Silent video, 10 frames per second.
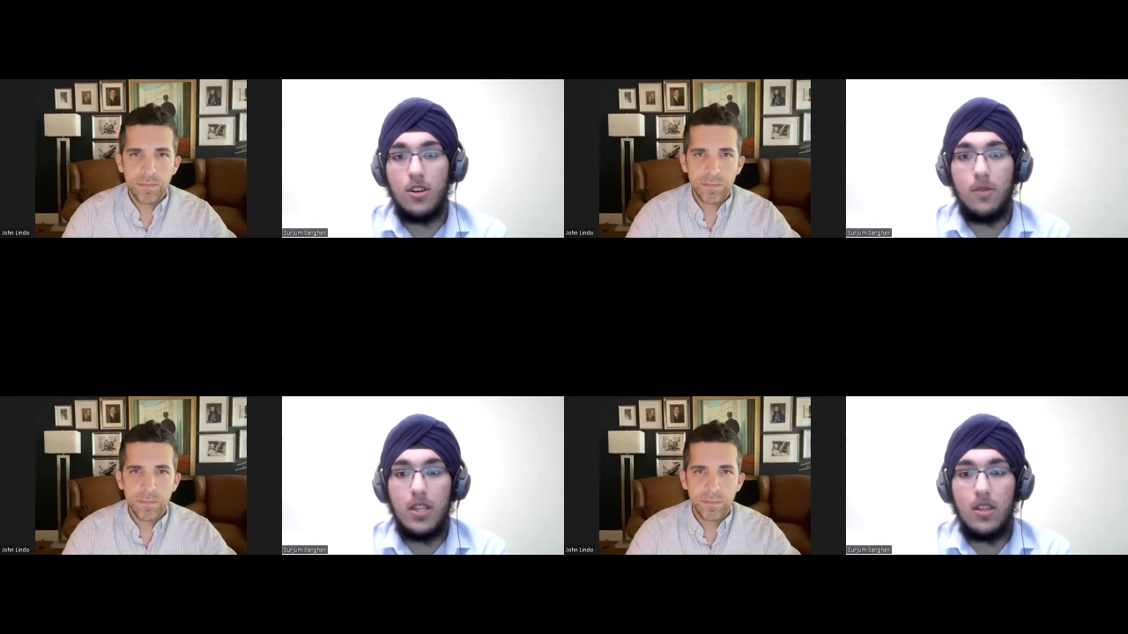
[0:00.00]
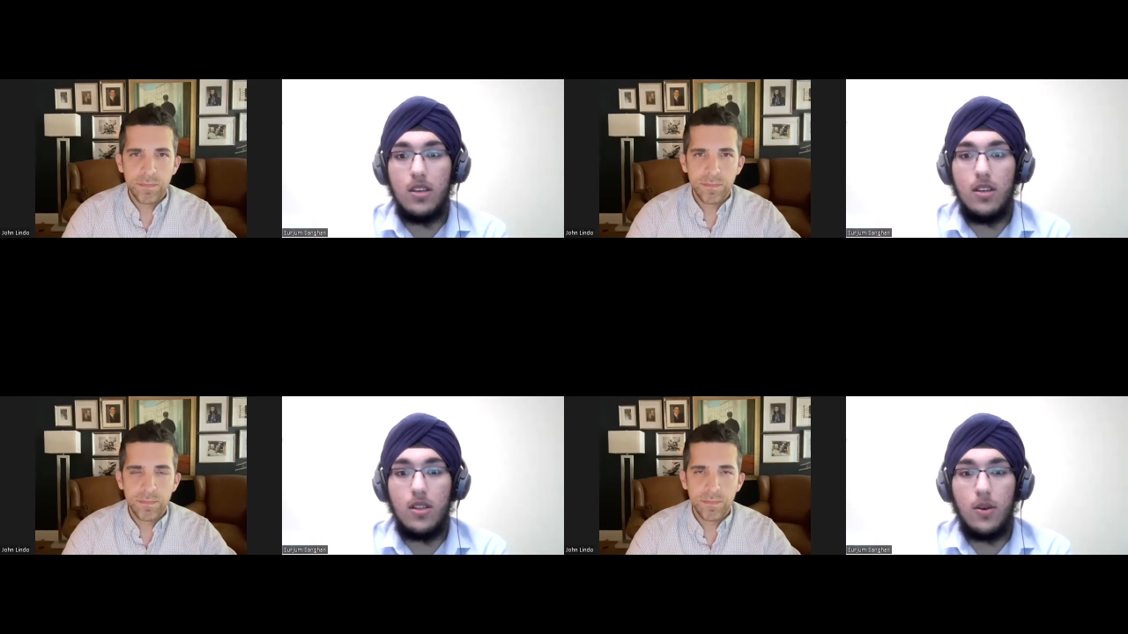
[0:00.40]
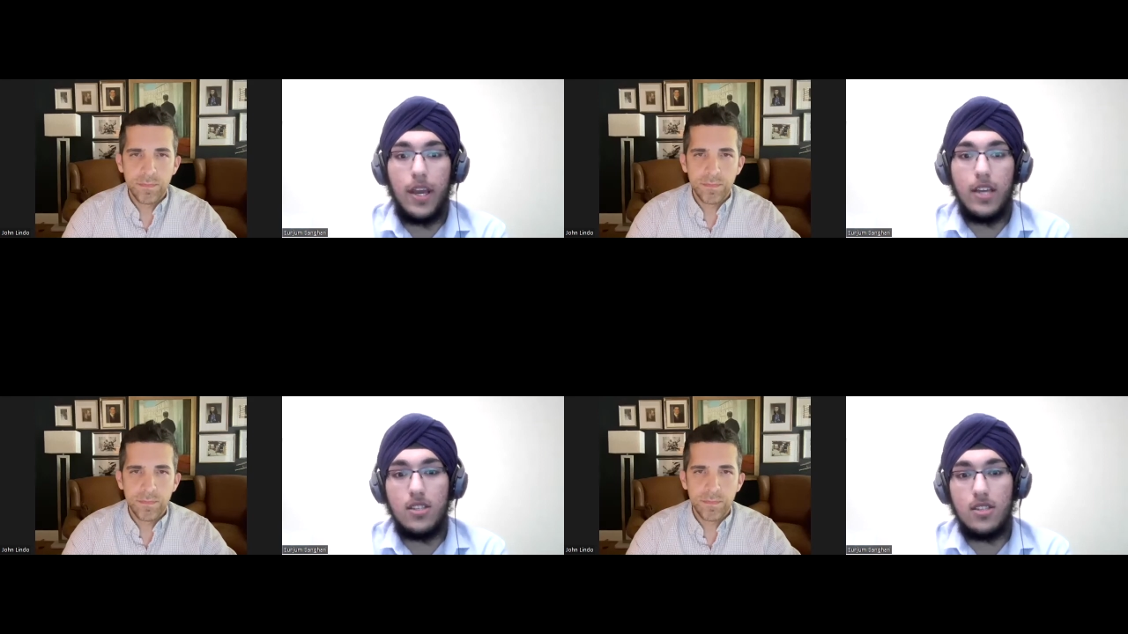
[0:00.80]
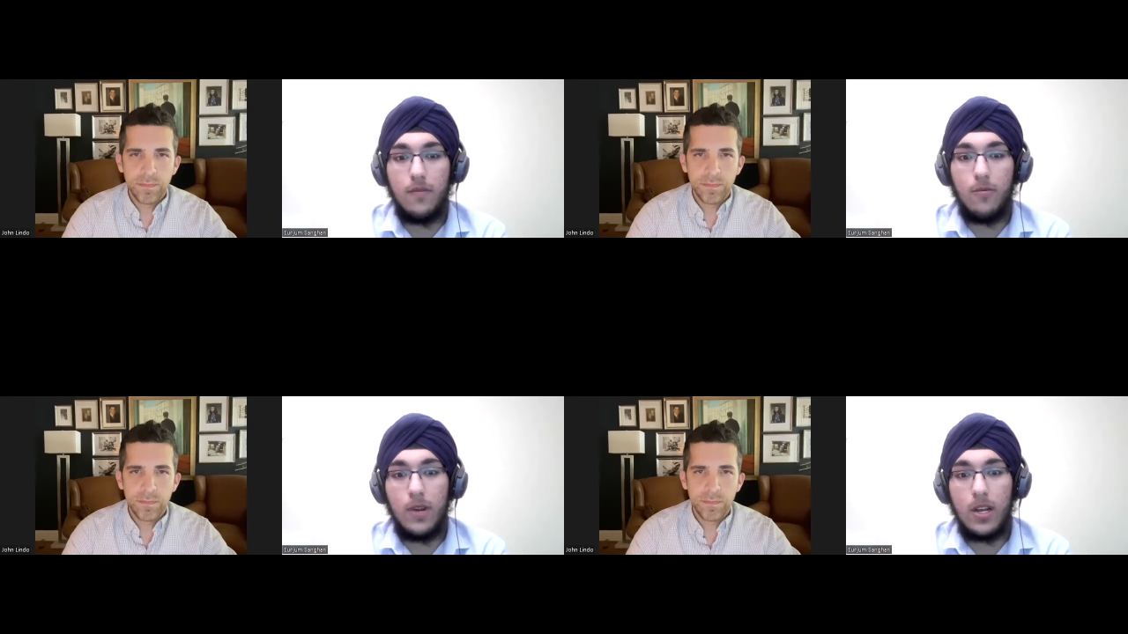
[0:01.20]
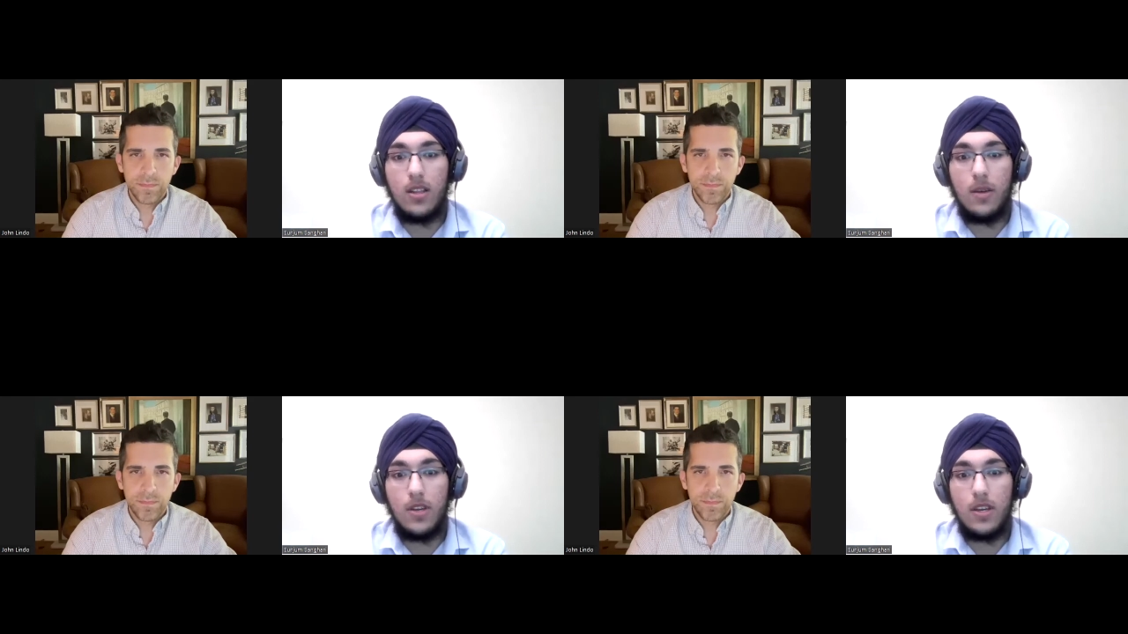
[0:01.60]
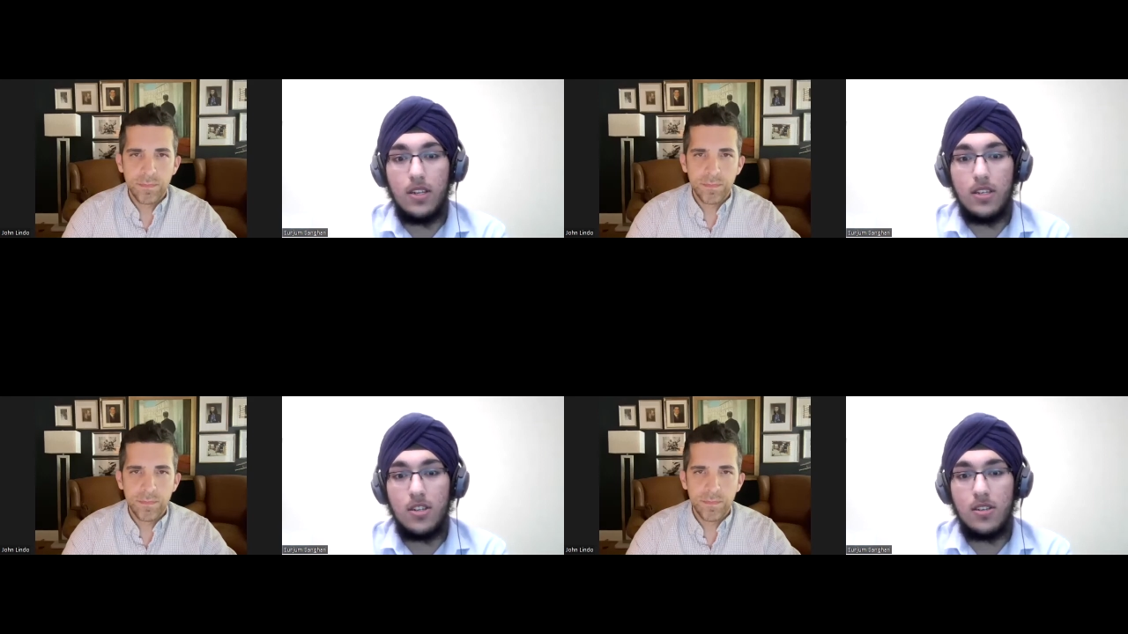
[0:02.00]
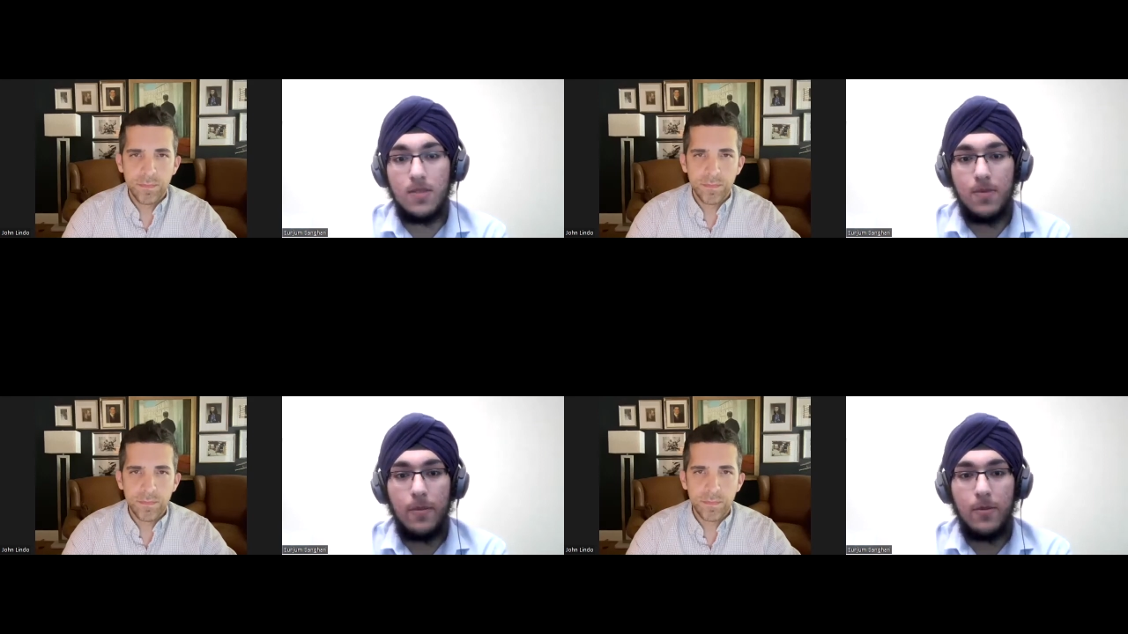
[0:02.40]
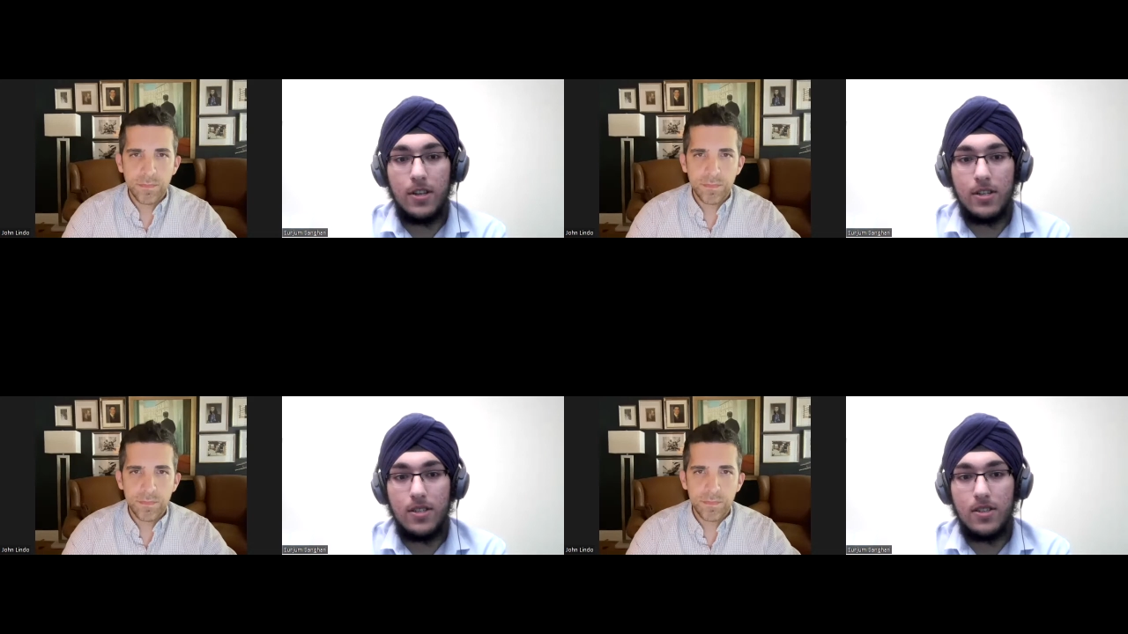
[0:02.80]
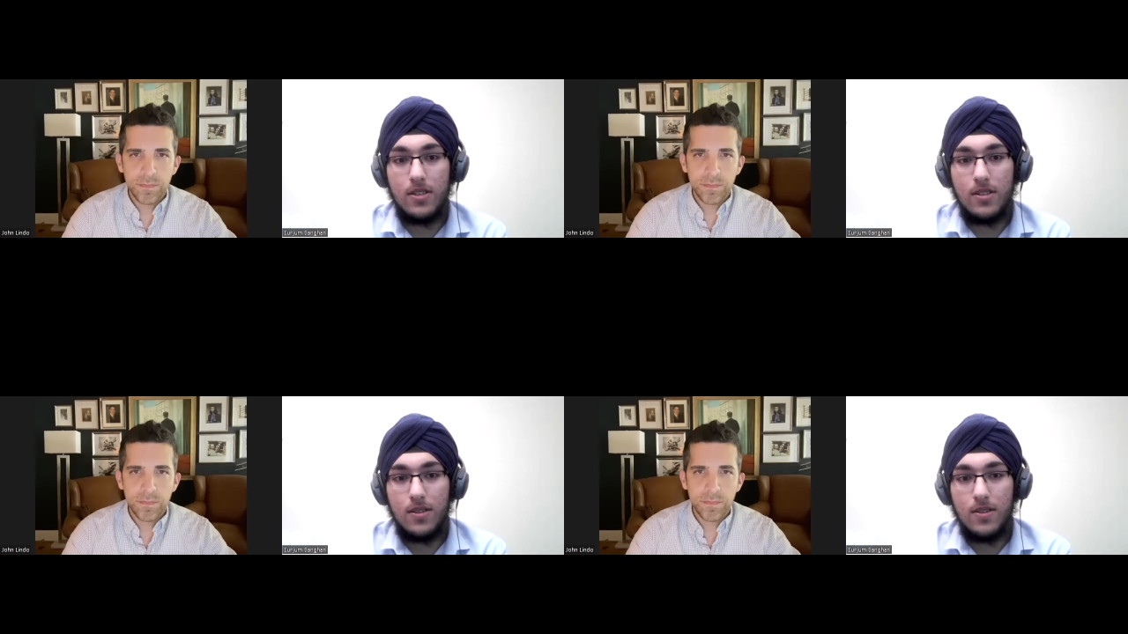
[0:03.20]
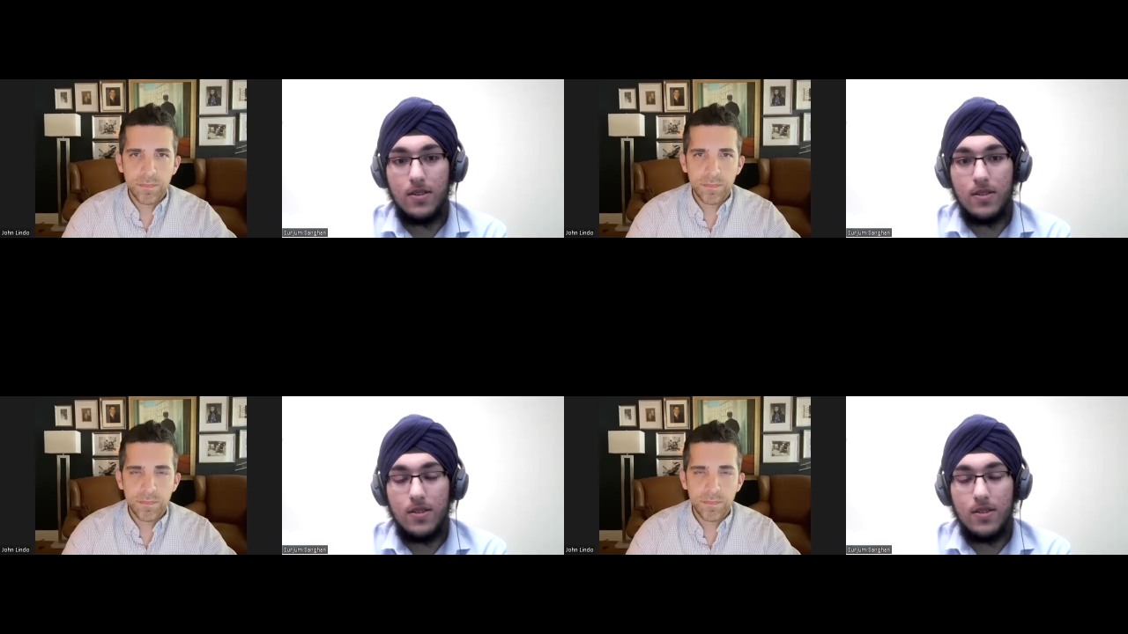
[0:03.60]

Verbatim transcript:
Speaker 1: to determine the locations of pre-Columbian indigenous populations?